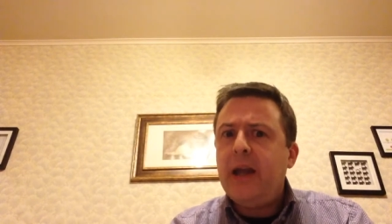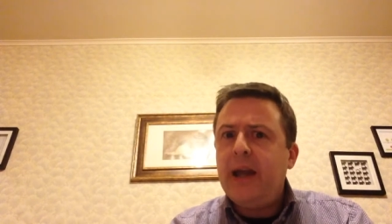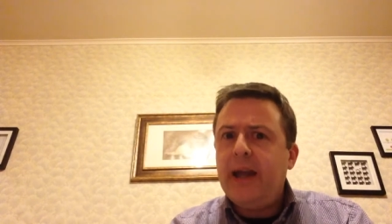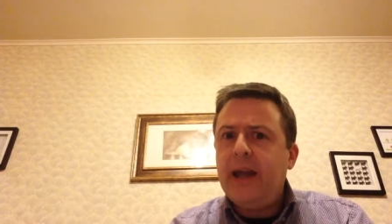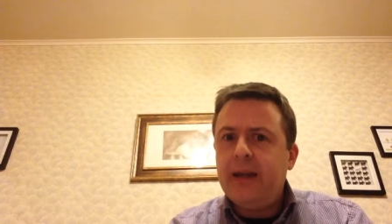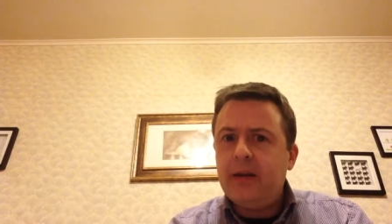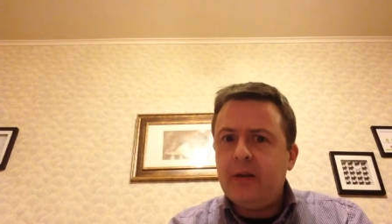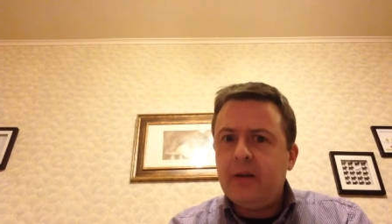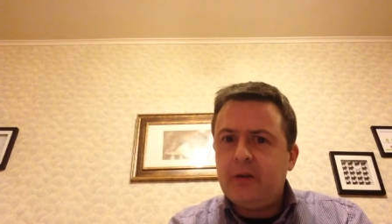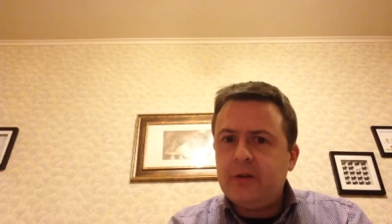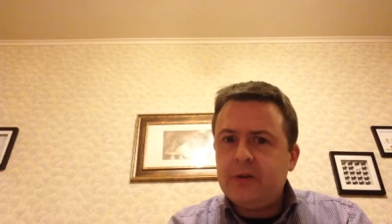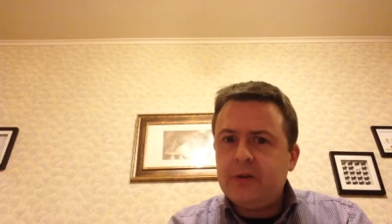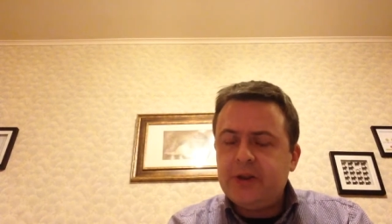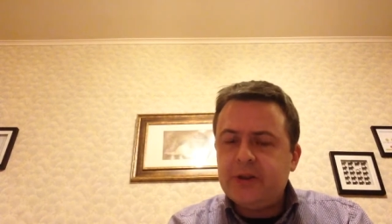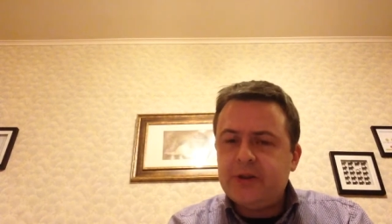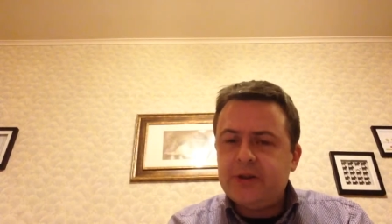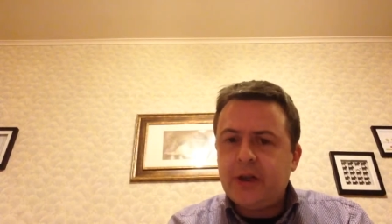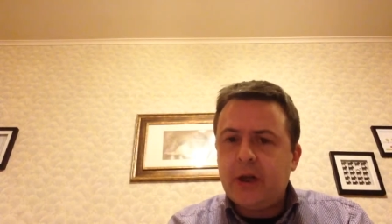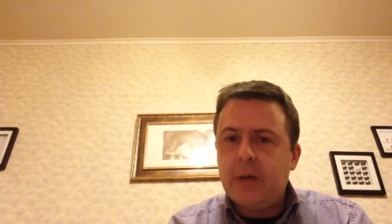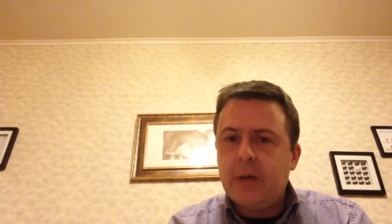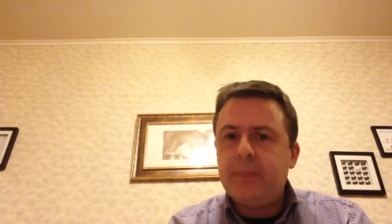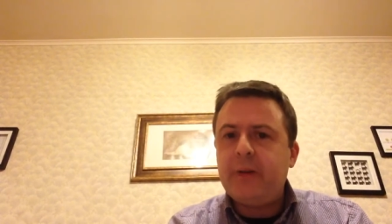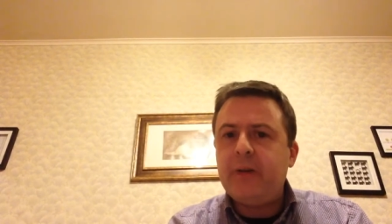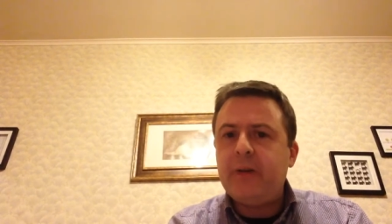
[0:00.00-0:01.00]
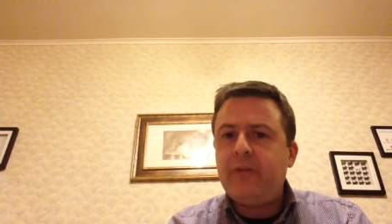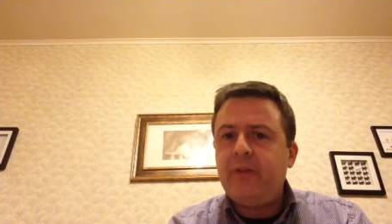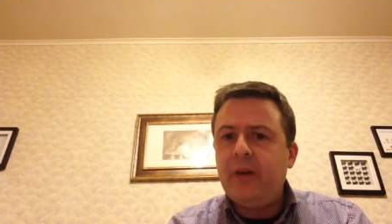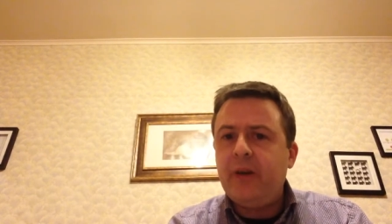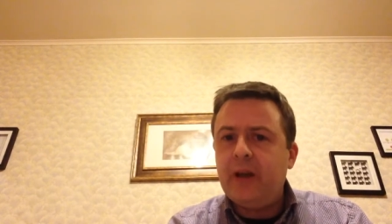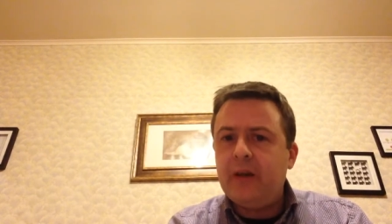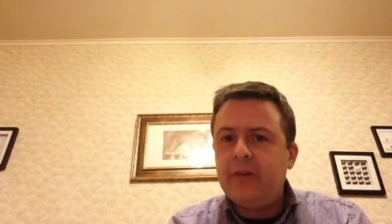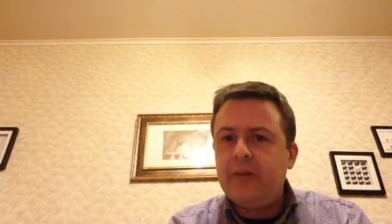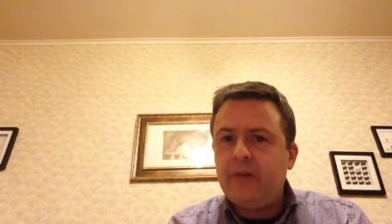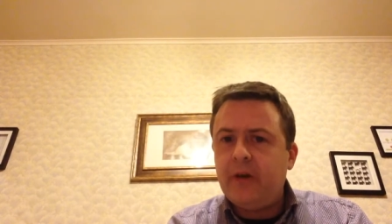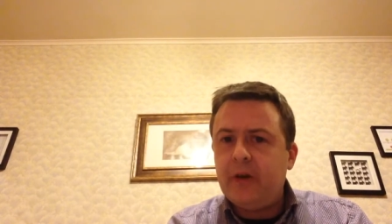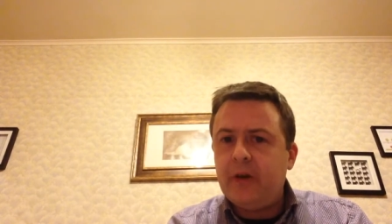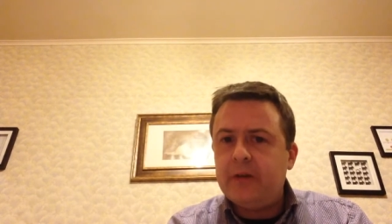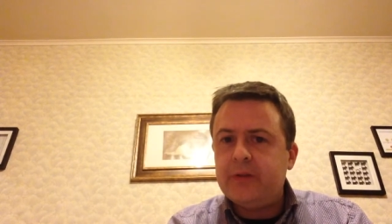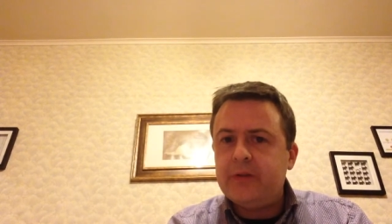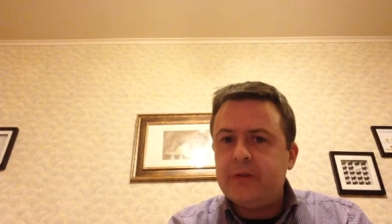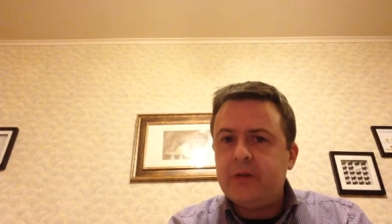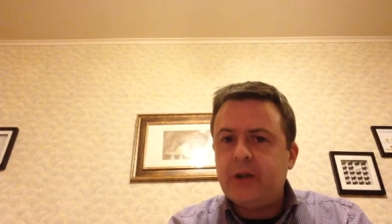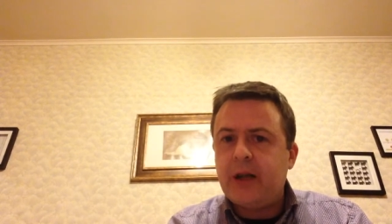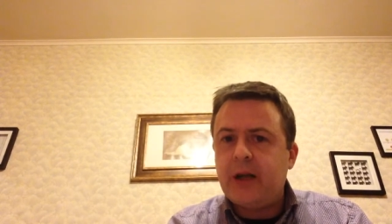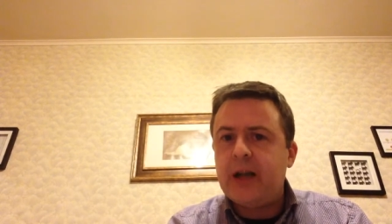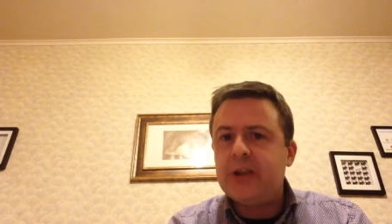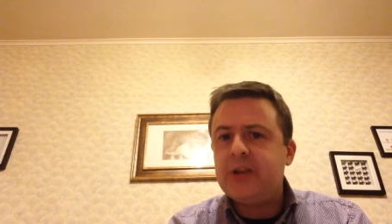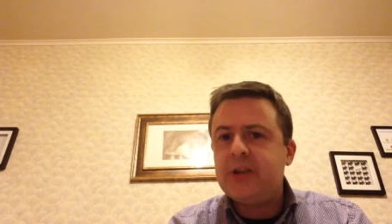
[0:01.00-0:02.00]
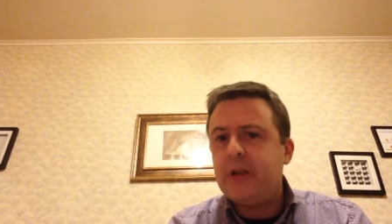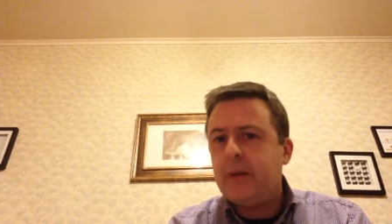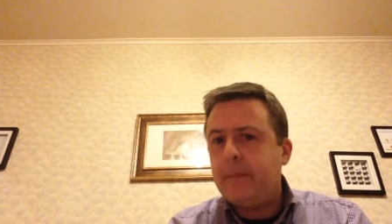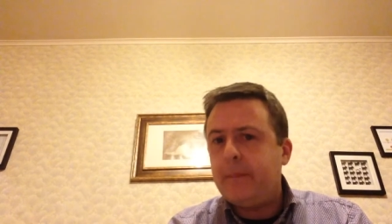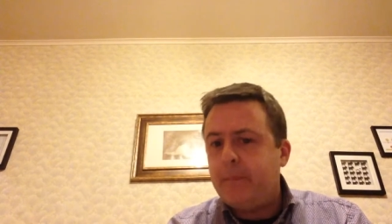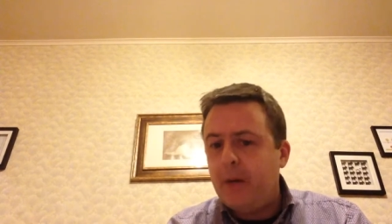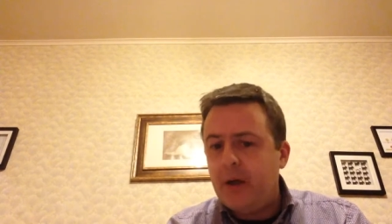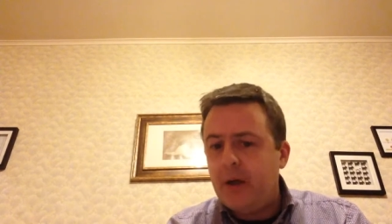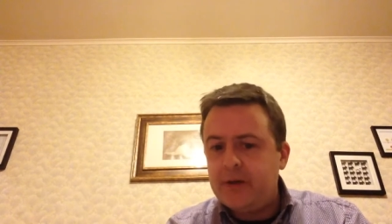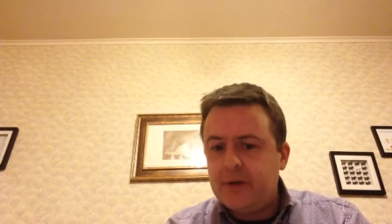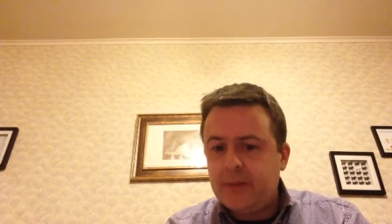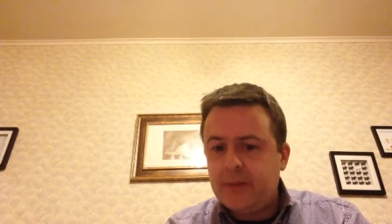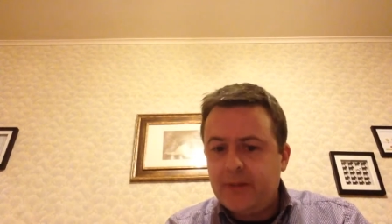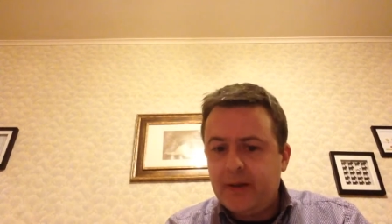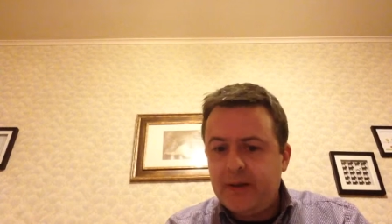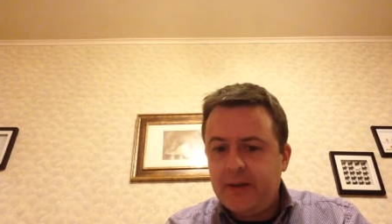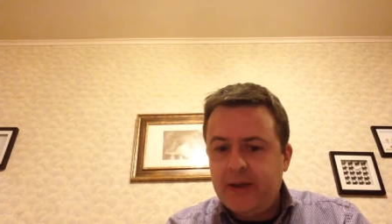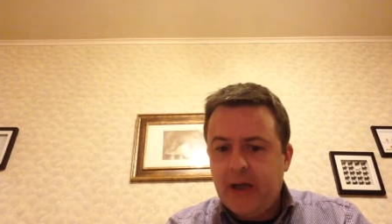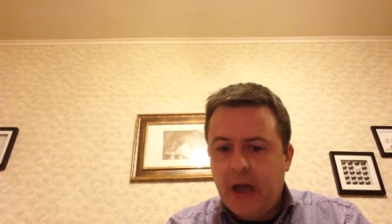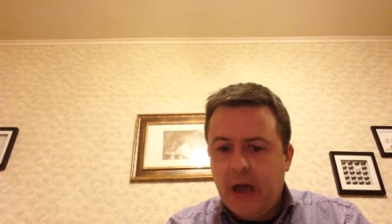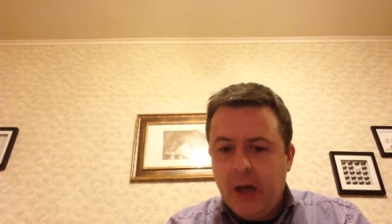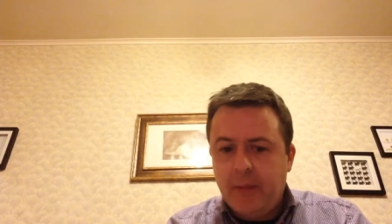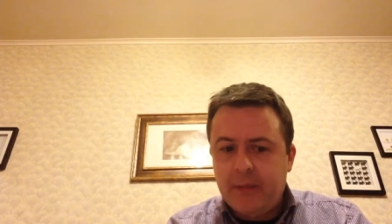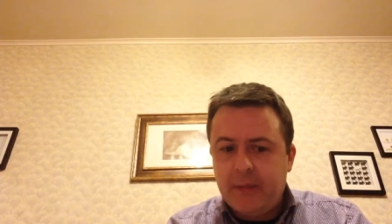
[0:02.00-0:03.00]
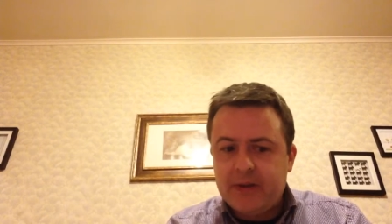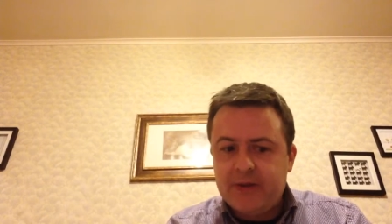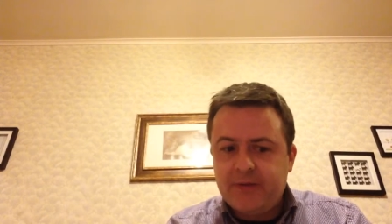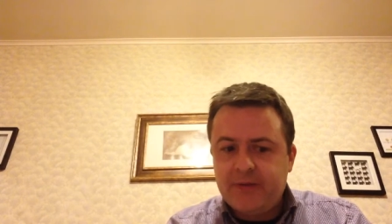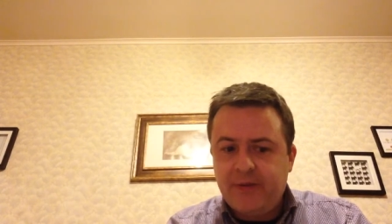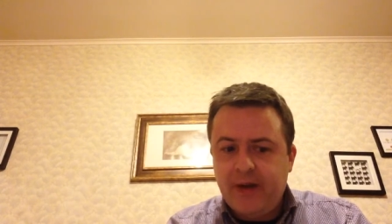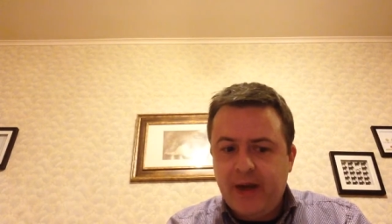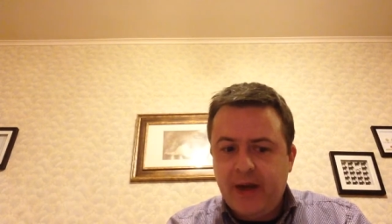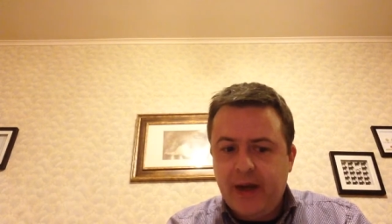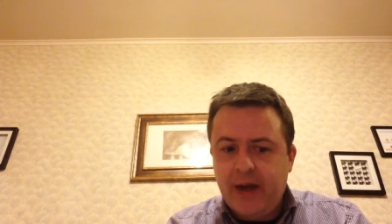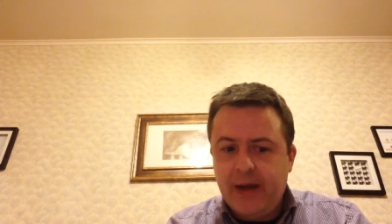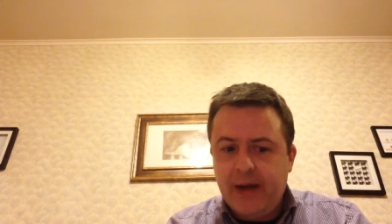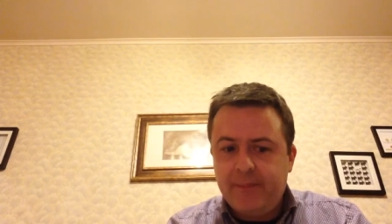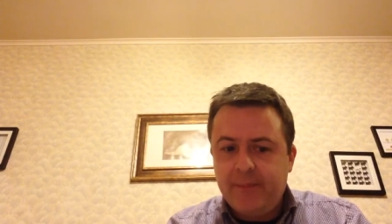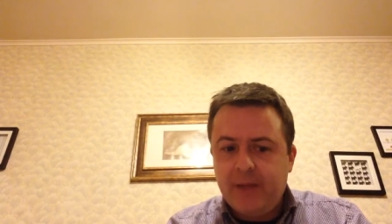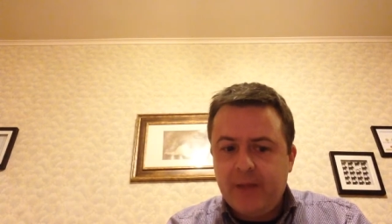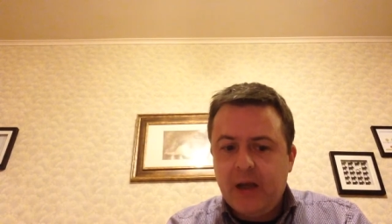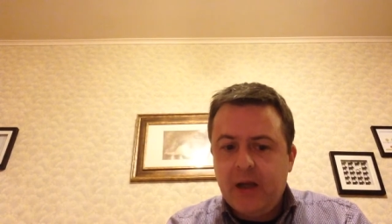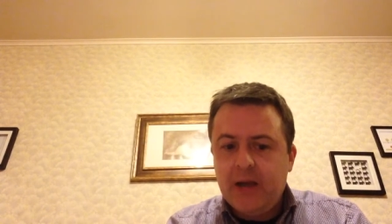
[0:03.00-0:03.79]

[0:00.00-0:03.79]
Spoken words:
It launches up, you fill it full of trash, and it burns up in the atmosphere.